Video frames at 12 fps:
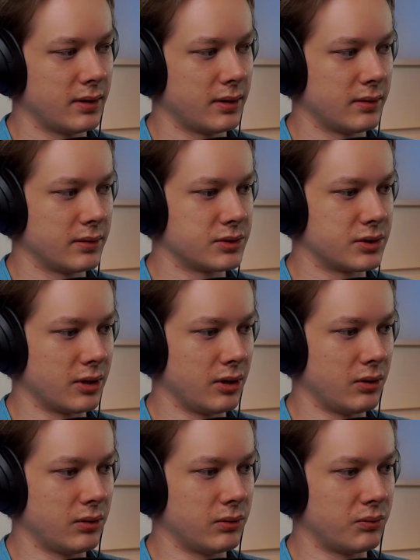
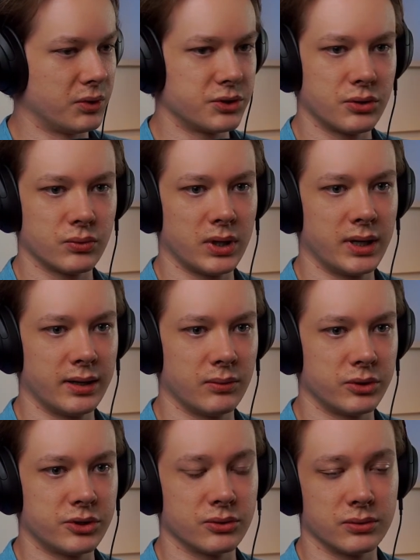So once you're
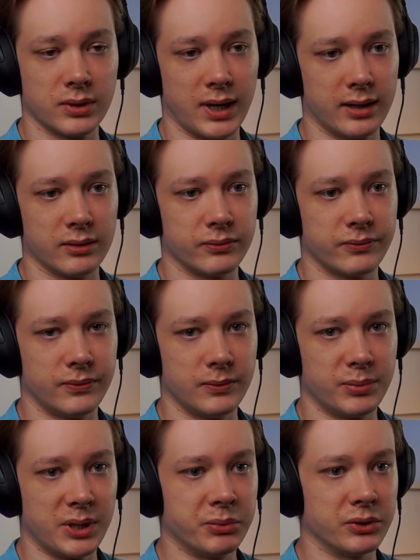out of
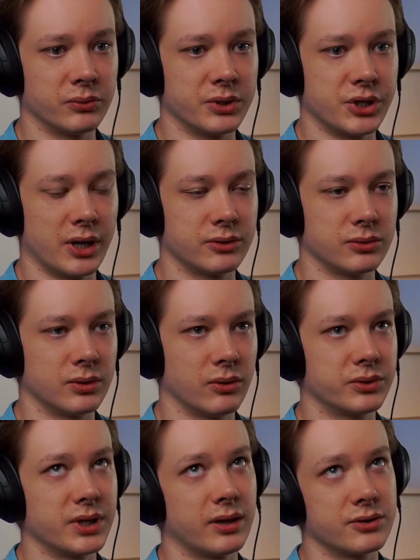people to reach out to in
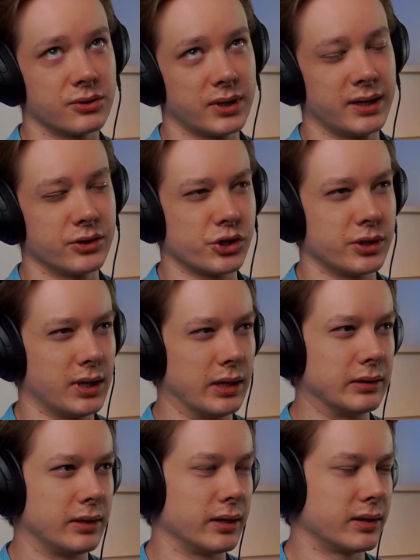hotels, you're kind of shit out of
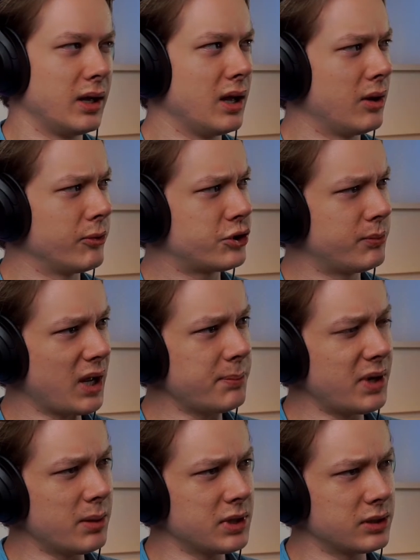luck. What you might be
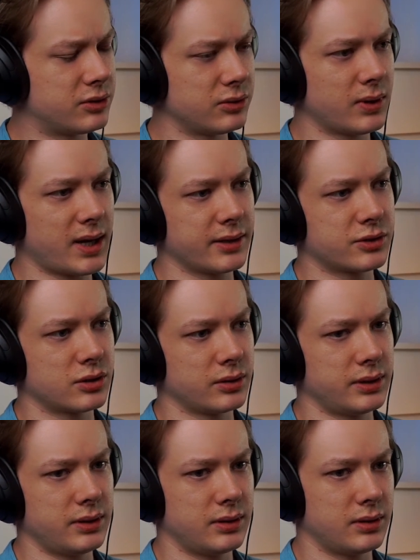able to do,
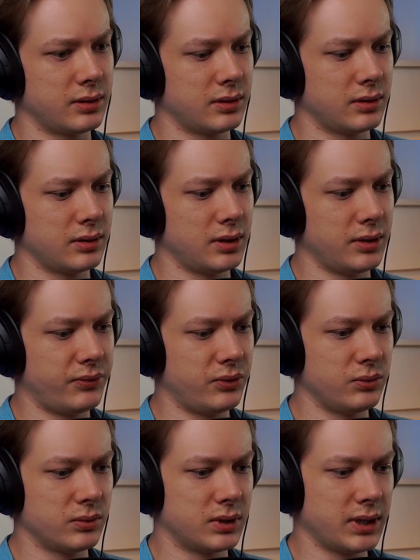actually, if
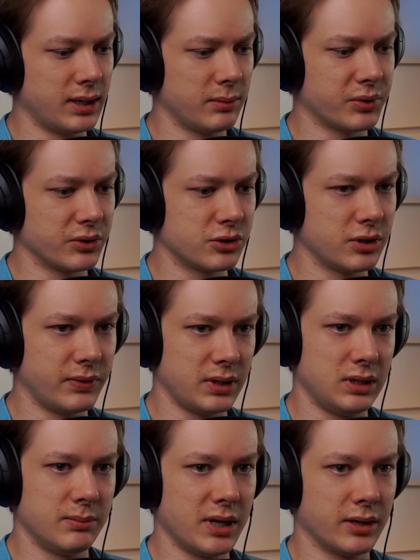you get a bunch of
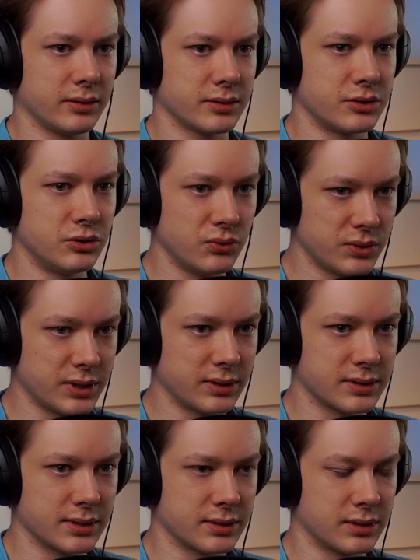emails using a
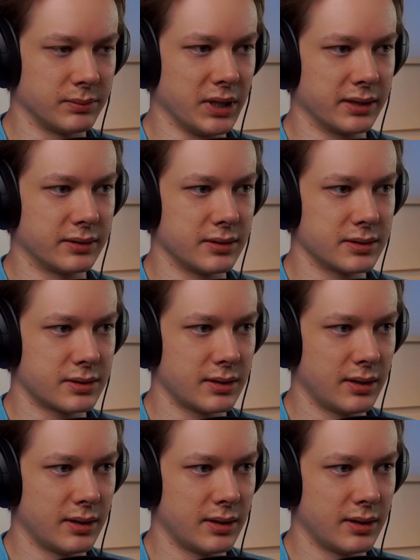system like this,